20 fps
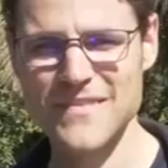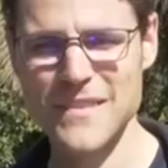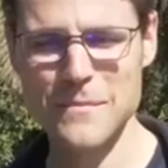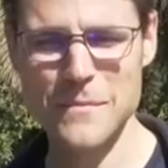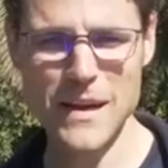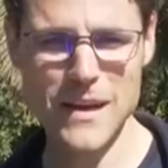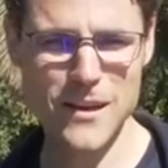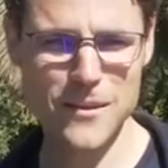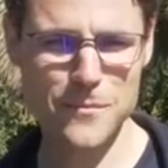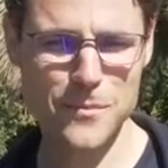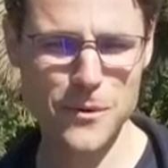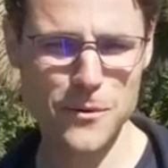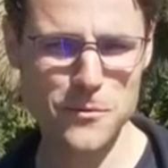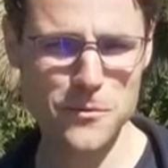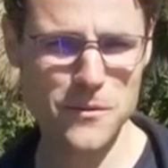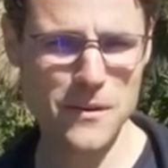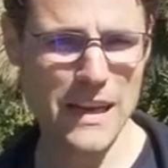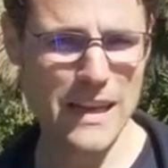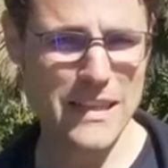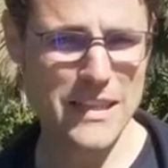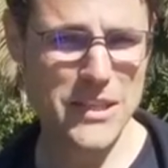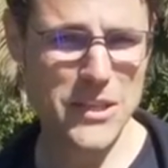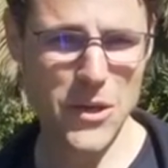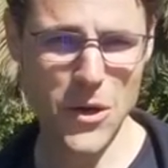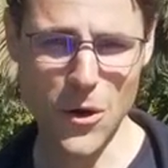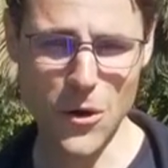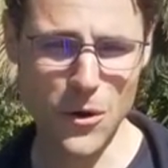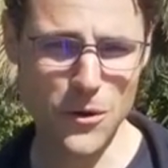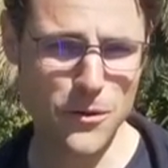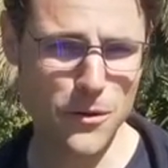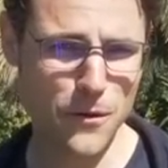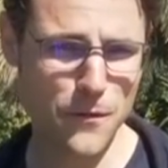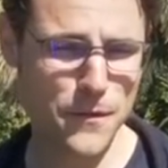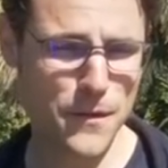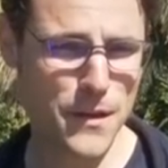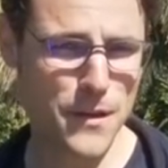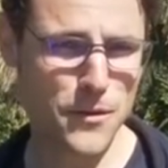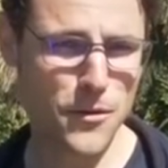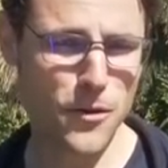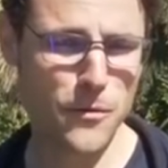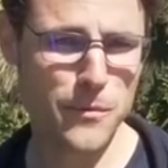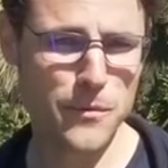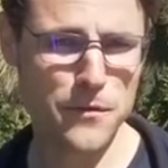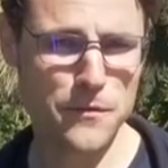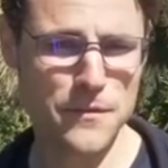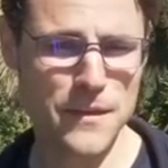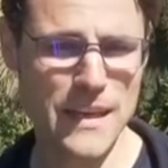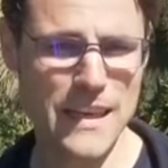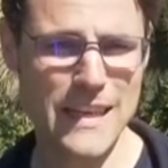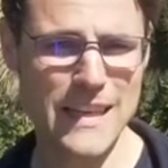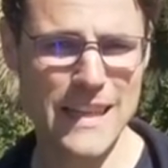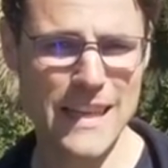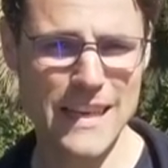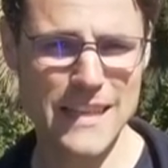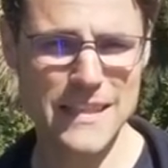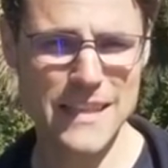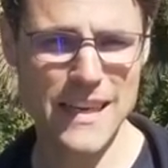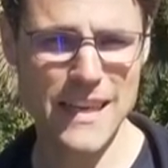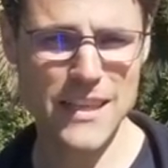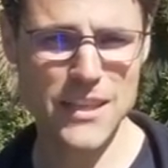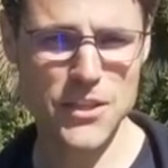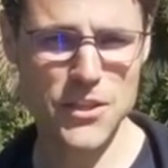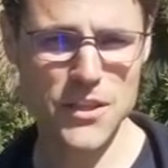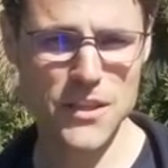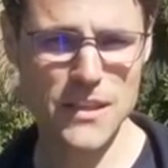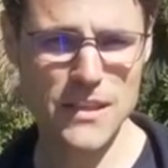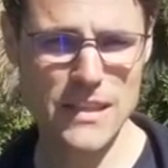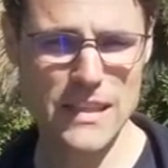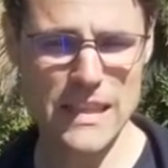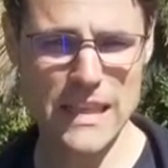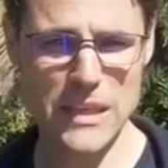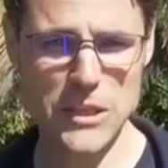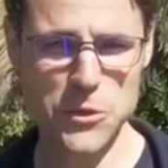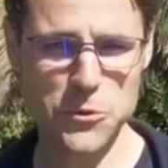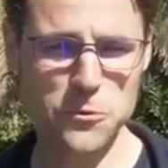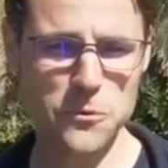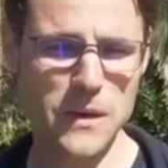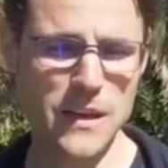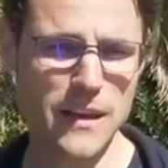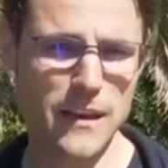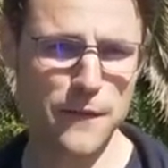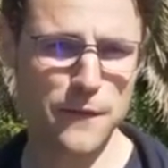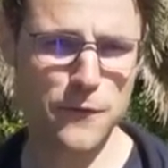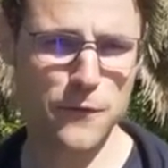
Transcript: The Marco Polo gets all of the normal V-Class engines, a 2-liter